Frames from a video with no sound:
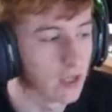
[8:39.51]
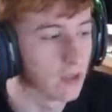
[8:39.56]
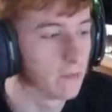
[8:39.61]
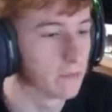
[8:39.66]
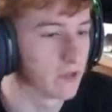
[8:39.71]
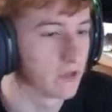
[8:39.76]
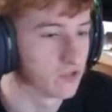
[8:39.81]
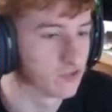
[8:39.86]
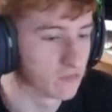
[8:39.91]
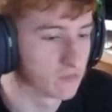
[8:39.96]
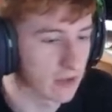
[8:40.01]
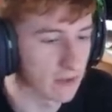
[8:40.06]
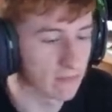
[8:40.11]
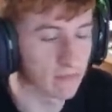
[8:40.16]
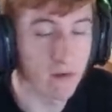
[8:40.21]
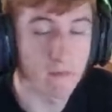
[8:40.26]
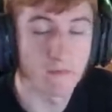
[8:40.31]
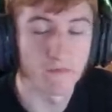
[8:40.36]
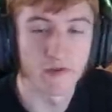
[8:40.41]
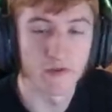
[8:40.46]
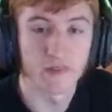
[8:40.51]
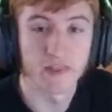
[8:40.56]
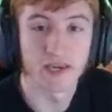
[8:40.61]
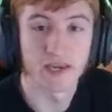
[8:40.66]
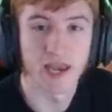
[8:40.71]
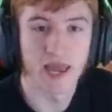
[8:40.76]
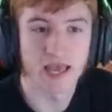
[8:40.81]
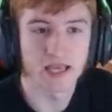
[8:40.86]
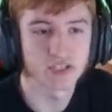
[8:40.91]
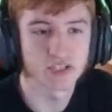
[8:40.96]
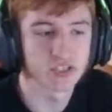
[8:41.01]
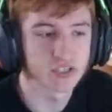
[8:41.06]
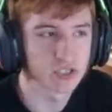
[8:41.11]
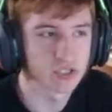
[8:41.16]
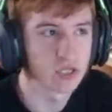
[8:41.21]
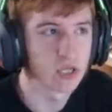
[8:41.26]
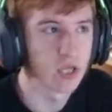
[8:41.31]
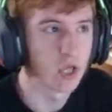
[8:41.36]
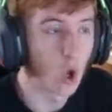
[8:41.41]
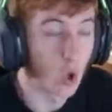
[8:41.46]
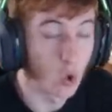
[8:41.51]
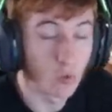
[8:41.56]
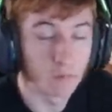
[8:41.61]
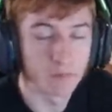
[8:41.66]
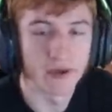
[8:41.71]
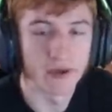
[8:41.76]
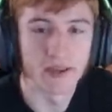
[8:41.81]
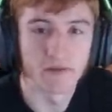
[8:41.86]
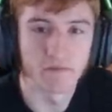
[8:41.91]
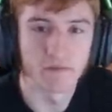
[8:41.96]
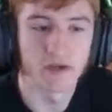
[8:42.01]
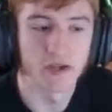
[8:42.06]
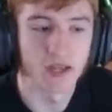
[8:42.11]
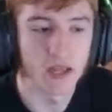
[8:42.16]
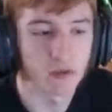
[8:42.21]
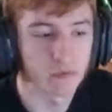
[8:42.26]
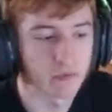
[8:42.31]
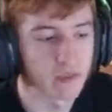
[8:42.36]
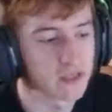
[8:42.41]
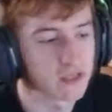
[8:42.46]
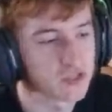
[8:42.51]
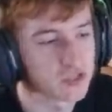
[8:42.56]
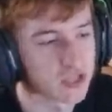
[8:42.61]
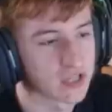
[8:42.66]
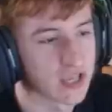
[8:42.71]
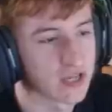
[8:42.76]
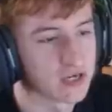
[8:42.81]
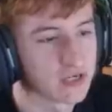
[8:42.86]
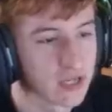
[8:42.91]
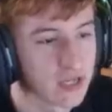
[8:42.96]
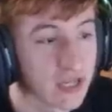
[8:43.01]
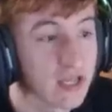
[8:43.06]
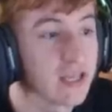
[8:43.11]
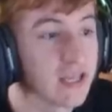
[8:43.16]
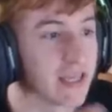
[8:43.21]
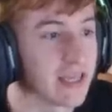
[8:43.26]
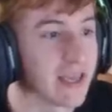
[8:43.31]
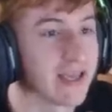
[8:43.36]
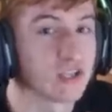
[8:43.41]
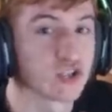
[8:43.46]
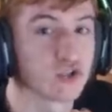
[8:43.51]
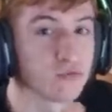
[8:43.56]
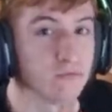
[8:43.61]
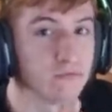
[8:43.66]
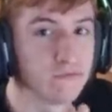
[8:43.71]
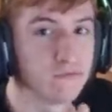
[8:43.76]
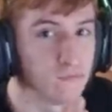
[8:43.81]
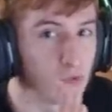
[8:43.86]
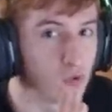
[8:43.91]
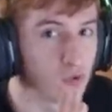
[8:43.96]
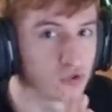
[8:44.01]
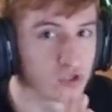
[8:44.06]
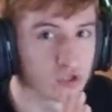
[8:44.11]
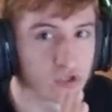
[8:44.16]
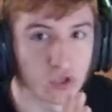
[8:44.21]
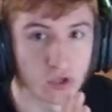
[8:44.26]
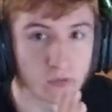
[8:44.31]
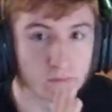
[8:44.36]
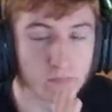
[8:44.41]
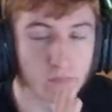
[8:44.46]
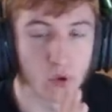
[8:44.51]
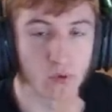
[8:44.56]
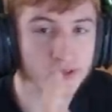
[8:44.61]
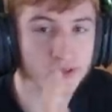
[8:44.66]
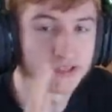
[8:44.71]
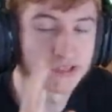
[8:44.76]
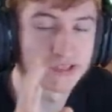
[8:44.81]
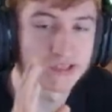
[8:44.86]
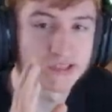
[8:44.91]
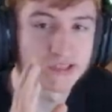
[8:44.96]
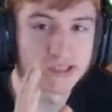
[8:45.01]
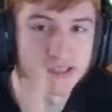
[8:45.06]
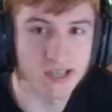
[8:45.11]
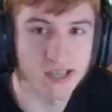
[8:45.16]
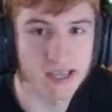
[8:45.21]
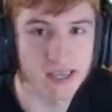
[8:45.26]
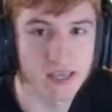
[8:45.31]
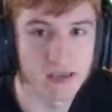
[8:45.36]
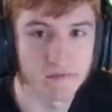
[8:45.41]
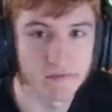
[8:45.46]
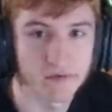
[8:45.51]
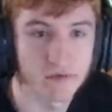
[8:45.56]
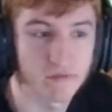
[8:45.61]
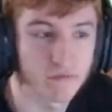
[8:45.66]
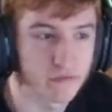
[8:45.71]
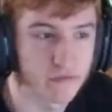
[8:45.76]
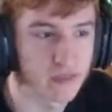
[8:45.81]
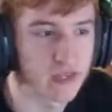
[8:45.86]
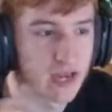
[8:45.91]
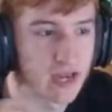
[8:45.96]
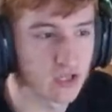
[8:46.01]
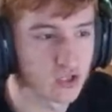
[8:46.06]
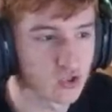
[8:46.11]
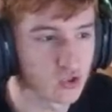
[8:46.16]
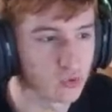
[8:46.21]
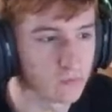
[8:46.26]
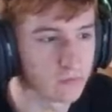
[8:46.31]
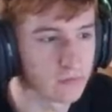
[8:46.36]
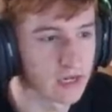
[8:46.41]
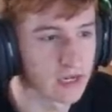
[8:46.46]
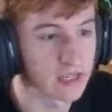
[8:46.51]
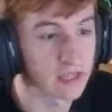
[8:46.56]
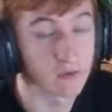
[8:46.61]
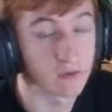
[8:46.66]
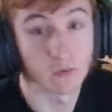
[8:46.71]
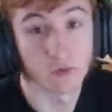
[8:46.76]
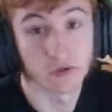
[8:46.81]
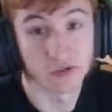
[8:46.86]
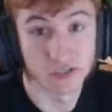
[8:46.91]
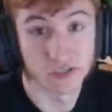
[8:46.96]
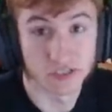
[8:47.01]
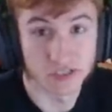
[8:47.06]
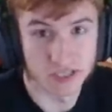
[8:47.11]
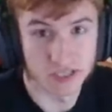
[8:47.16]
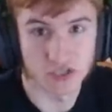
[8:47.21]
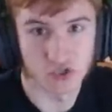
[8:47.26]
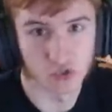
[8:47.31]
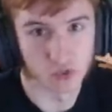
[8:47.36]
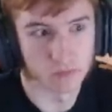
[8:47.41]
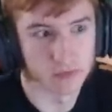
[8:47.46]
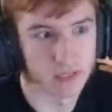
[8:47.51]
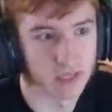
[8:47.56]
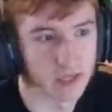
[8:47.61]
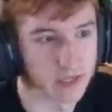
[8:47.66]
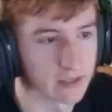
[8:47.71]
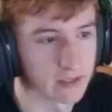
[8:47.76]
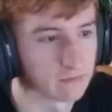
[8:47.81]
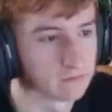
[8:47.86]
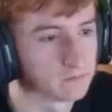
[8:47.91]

Because you may remember in the last update video, they said get some Forzathon points saved for the next update, which is this update.